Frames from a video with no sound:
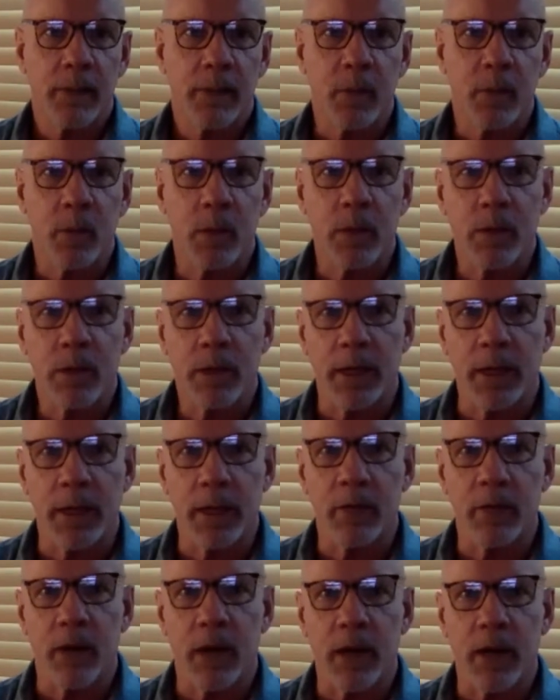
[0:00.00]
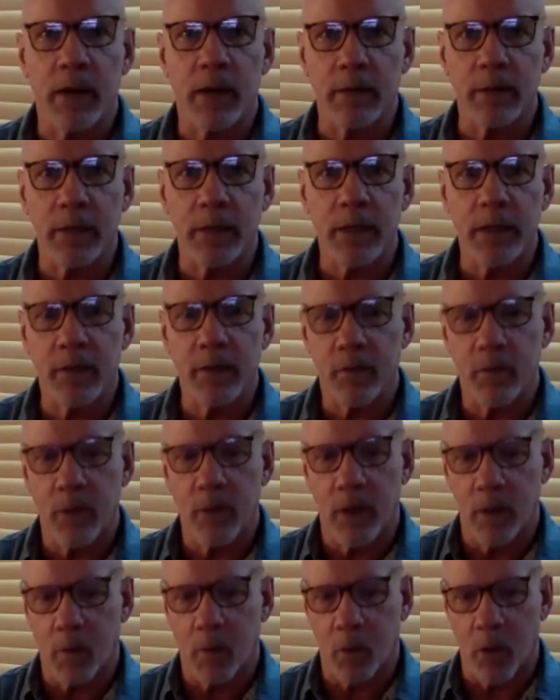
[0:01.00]
we were getting ready to leave.
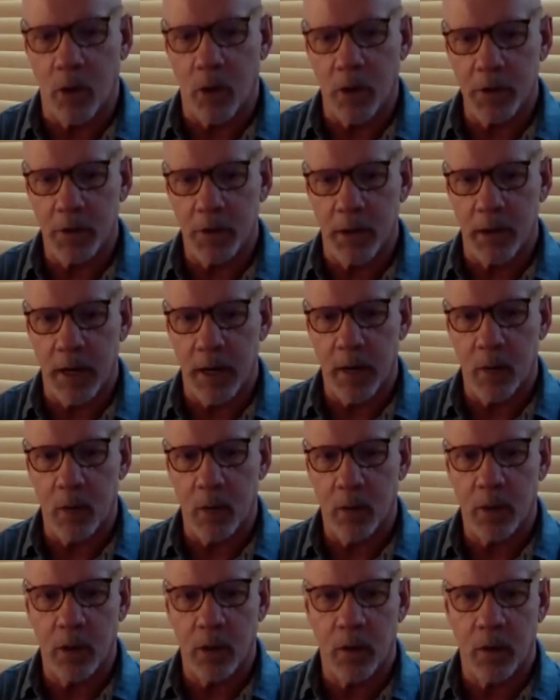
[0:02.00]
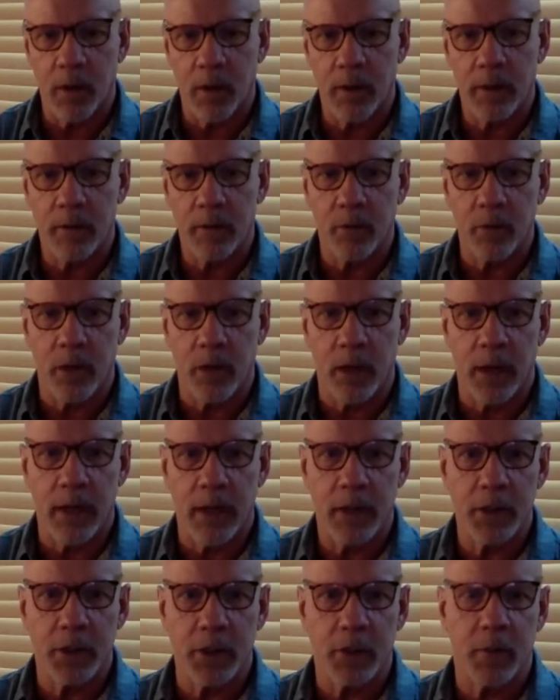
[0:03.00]
Walter and I were going to fly
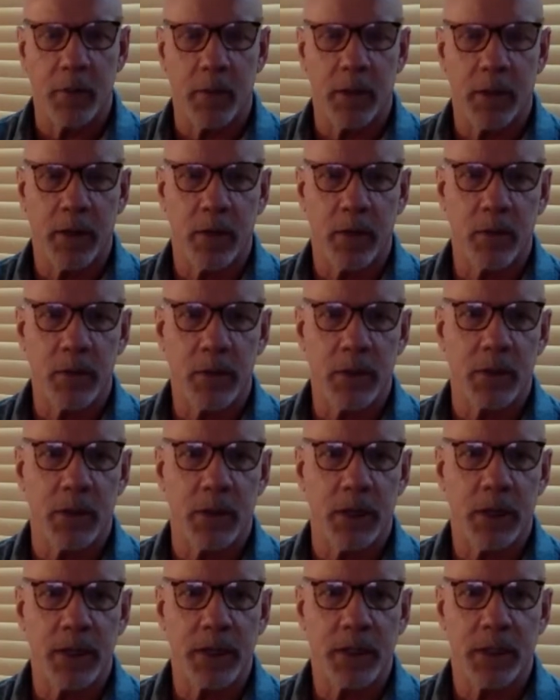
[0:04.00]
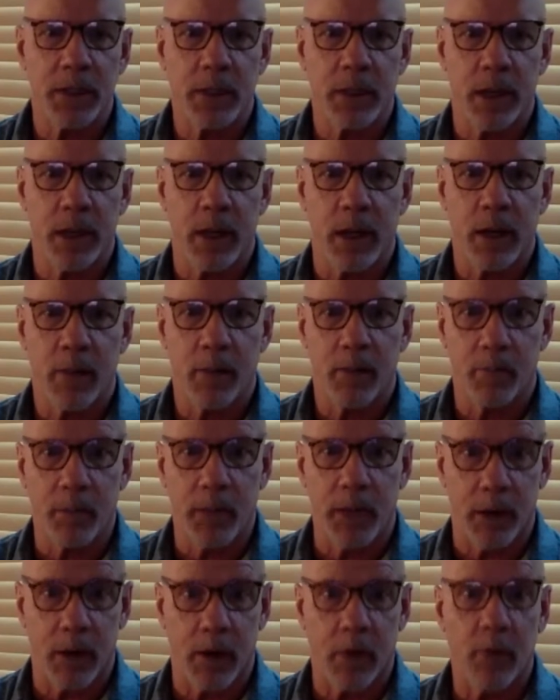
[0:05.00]
to Germany to retrace
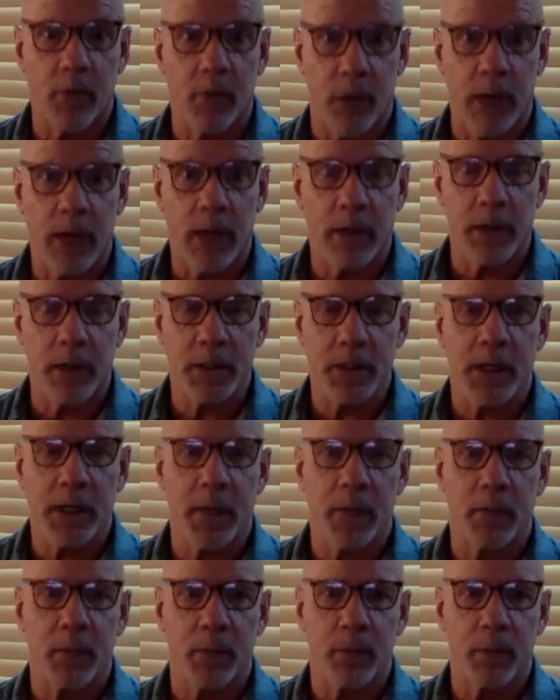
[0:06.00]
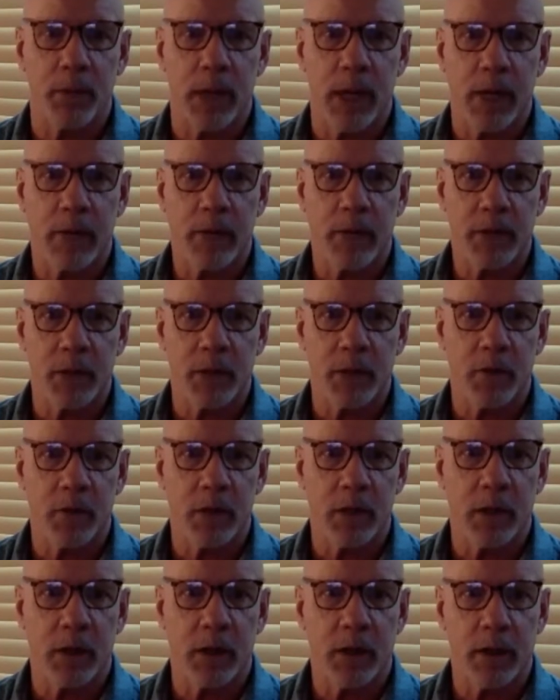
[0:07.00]
their final escape route out of
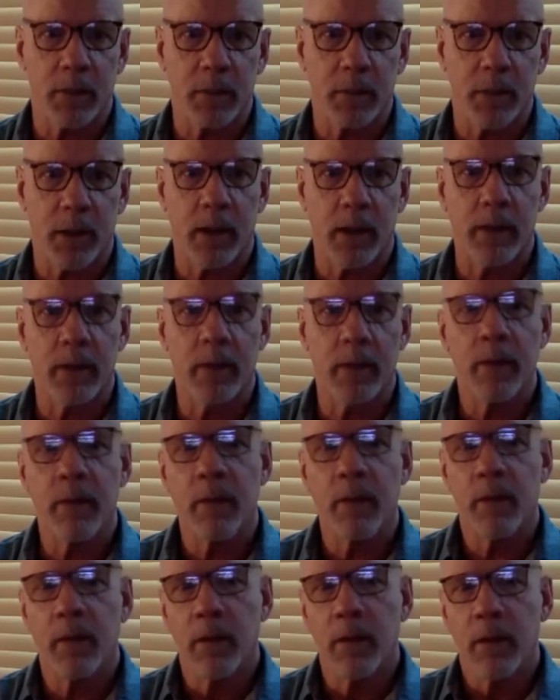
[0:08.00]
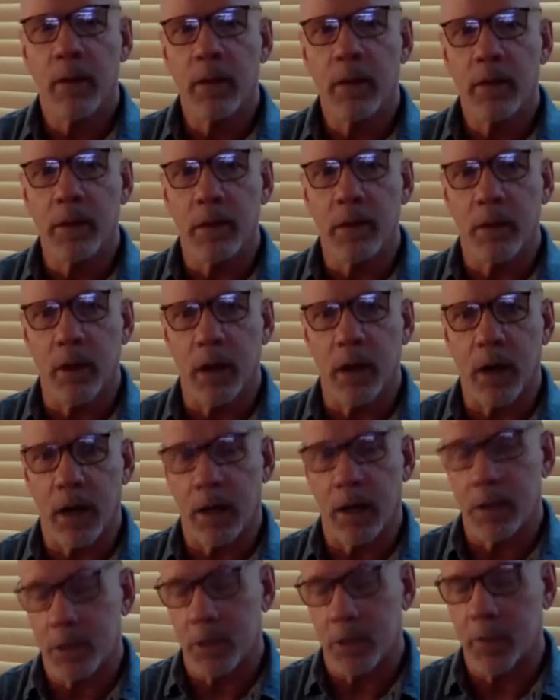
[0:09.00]
Soviet-occupied
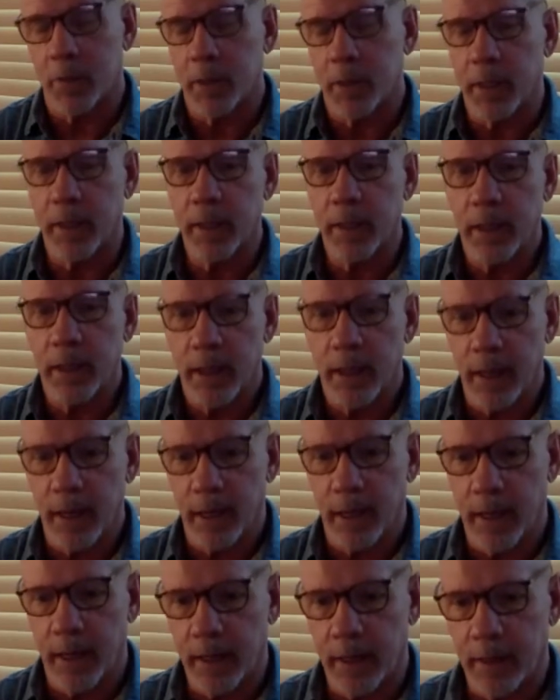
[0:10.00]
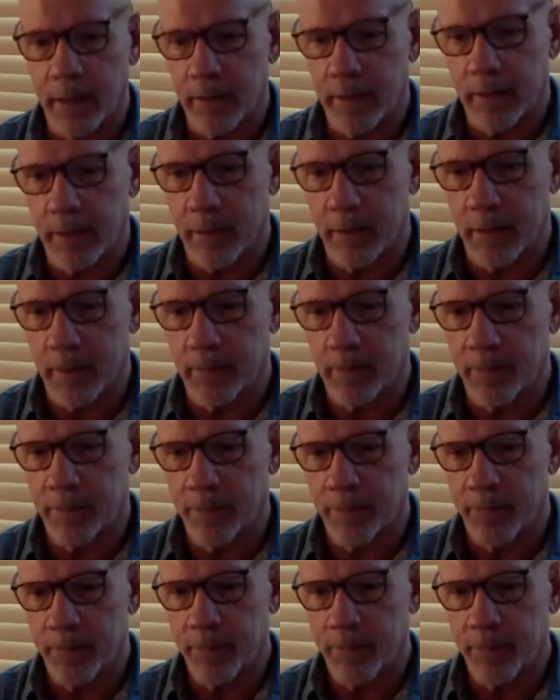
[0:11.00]
Germany. And